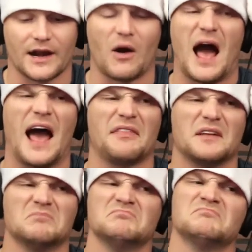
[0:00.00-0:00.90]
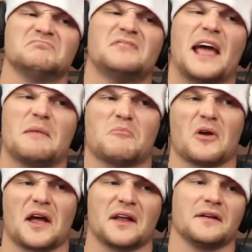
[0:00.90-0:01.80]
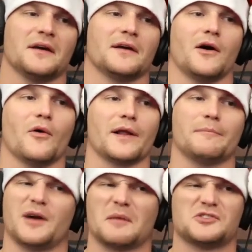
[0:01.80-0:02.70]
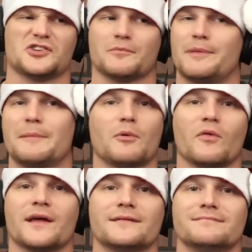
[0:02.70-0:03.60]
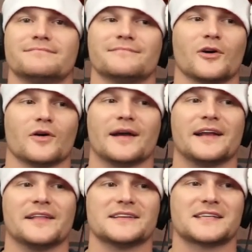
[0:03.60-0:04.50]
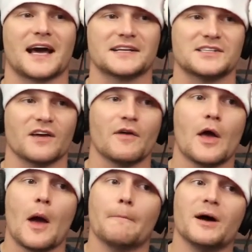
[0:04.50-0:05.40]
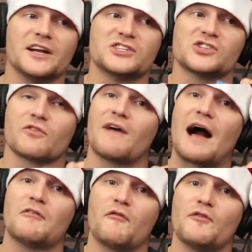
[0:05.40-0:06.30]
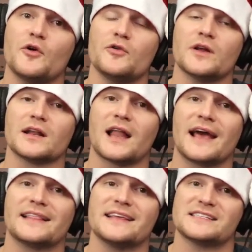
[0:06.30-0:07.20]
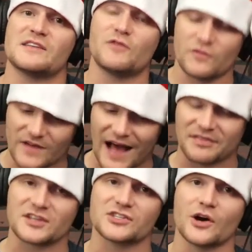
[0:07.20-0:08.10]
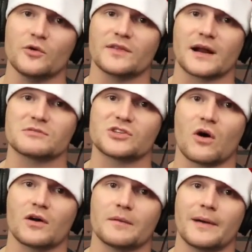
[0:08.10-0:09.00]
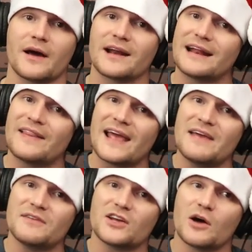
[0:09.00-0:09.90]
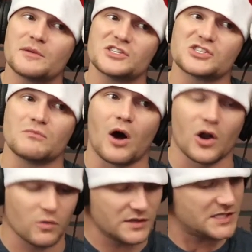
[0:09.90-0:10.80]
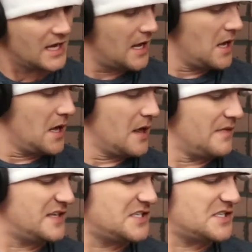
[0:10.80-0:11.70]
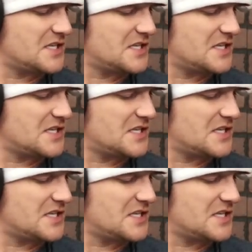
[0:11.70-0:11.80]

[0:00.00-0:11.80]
hide the name brand on it, but I'm sure people that are into this kind of stuff. But survival food like this, if you've got the tote that I was talking about, and they even come in smaller ones, this is